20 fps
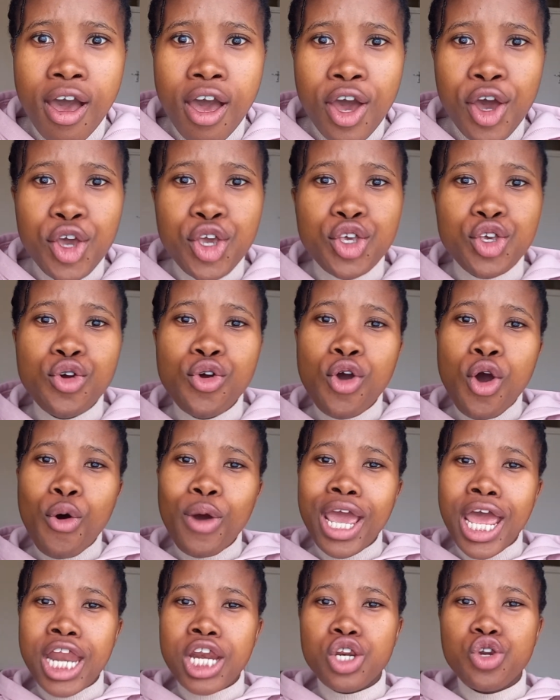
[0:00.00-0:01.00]
you go
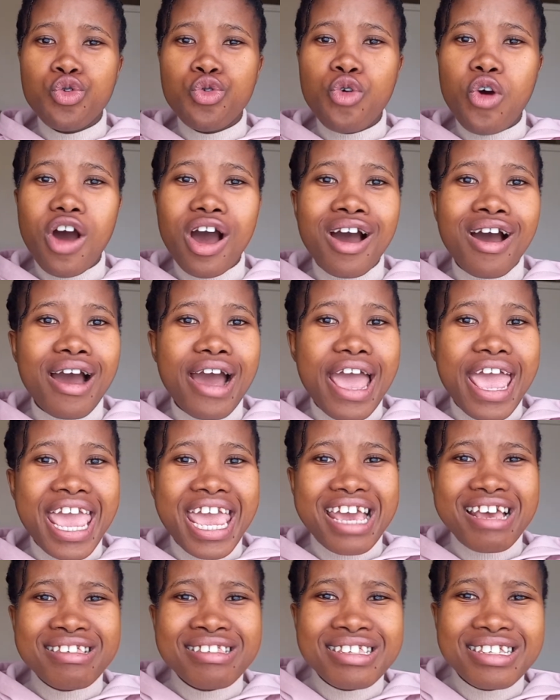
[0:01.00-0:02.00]
and do a
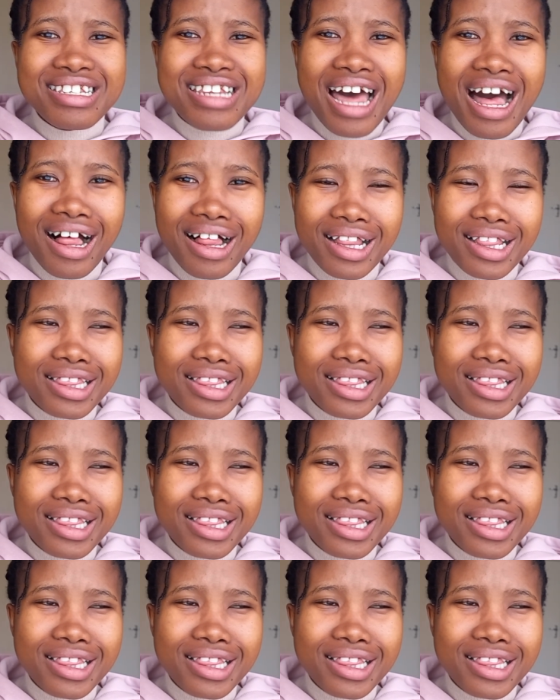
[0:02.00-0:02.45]
hairstyle